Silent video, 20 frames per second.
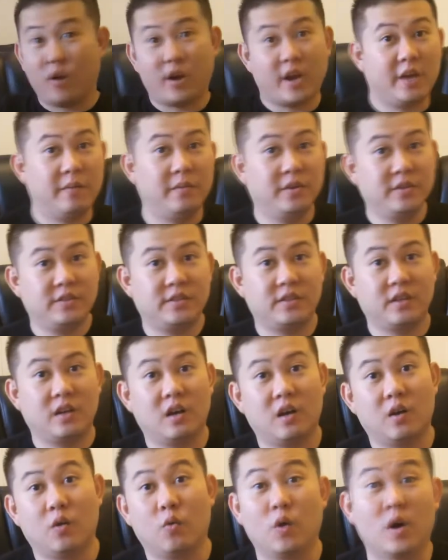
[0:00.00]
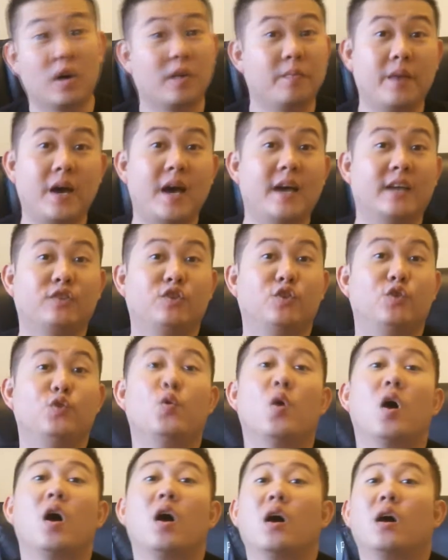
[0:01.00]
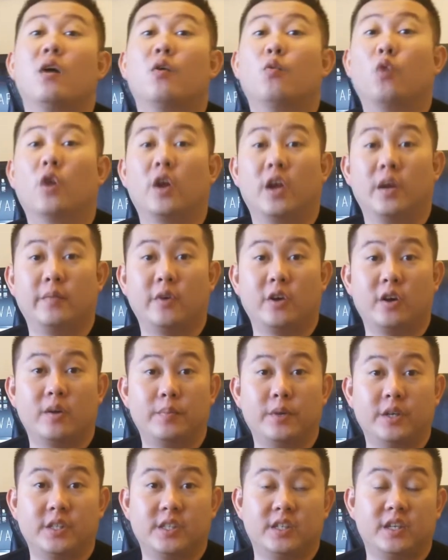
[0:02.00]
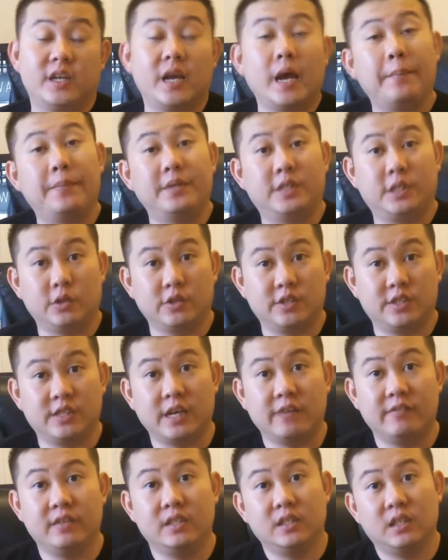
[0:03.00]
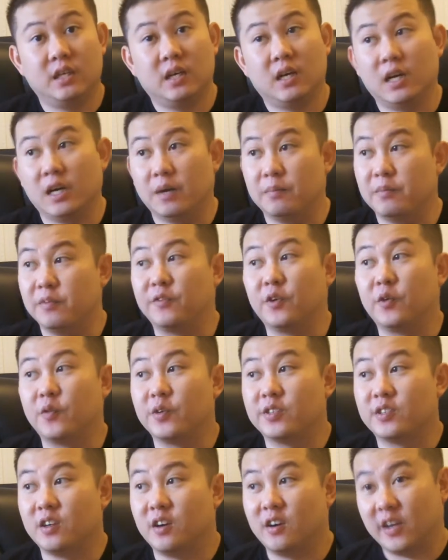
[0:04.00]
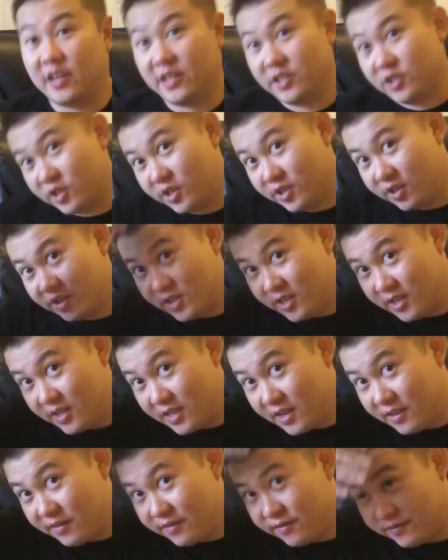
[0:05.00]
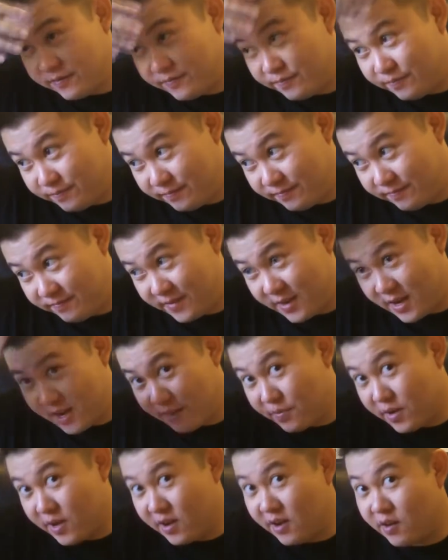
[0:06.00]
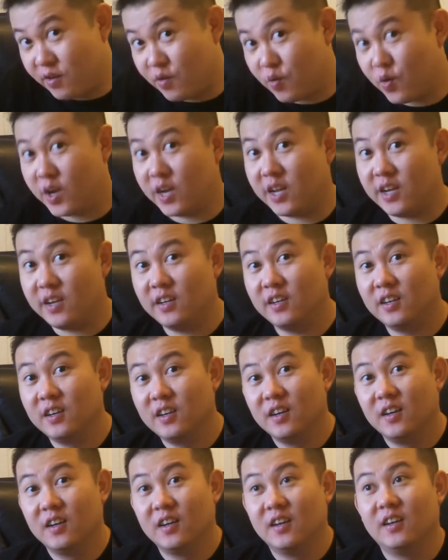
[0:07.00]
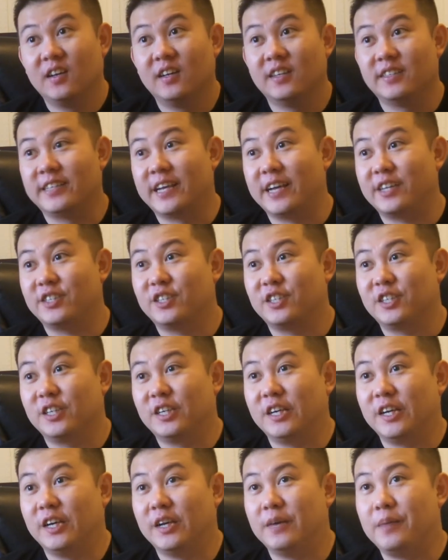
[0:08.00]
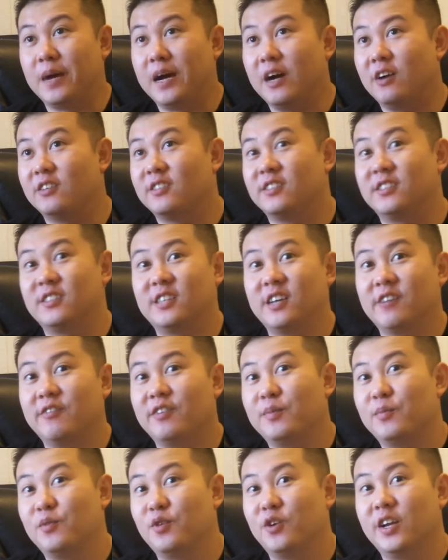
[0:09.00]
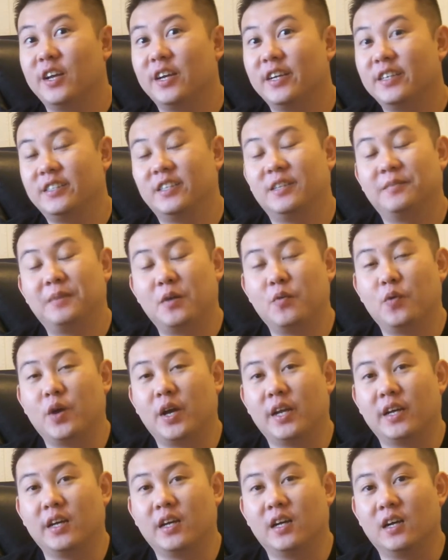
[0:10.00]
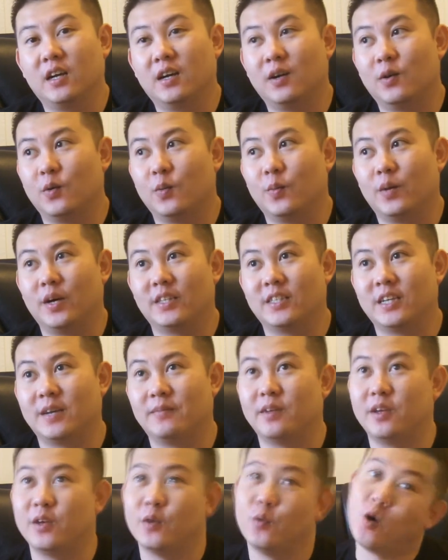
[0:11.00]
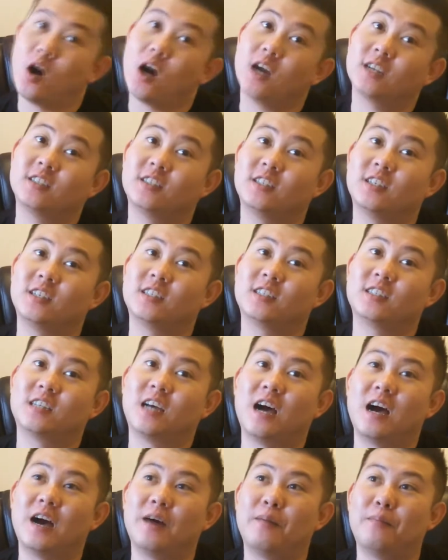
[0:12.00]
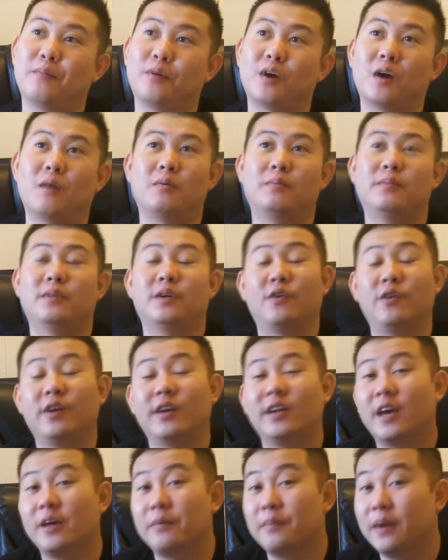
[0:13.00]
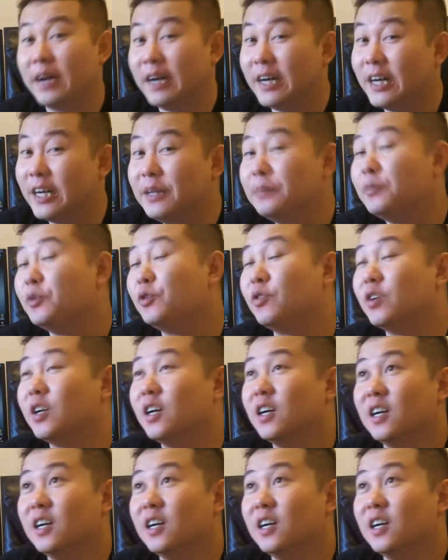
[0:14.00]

Wargamers, welcome back to Wargamer on a Budget, episode 7. Before we start, as you can see, I've cut my hair already. It's actually about 7 more days to my wedding. By the time that you watch this, I'm probably already at my honeymoon.